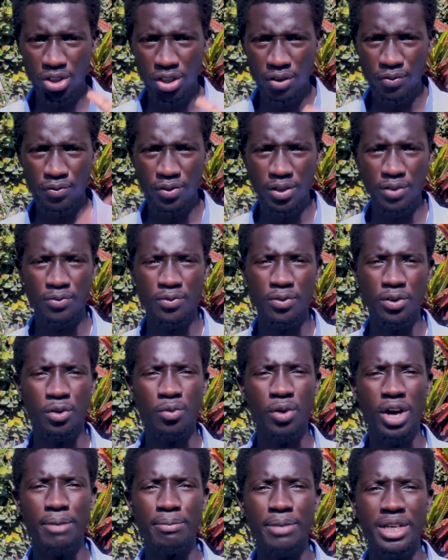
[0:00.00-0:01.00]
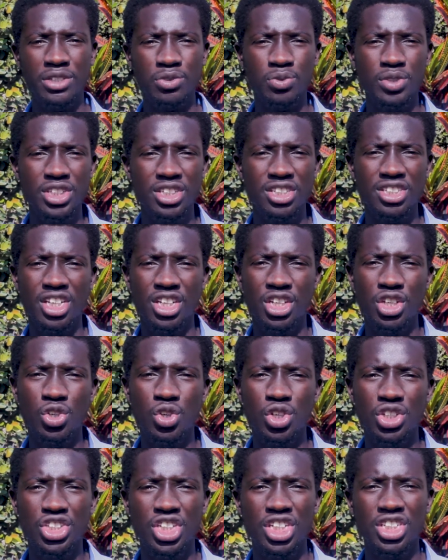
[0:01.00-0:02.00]
fifth requirement, which is the
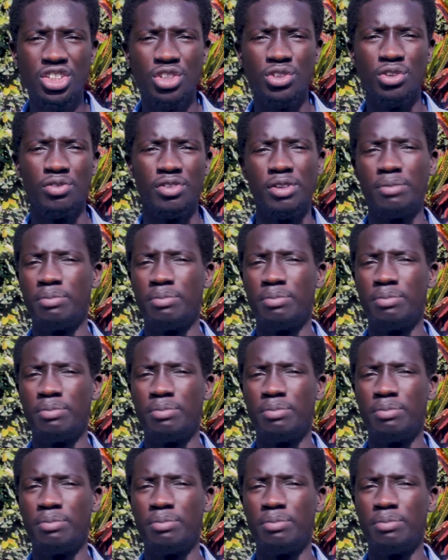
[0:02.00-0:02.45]
negotiation of the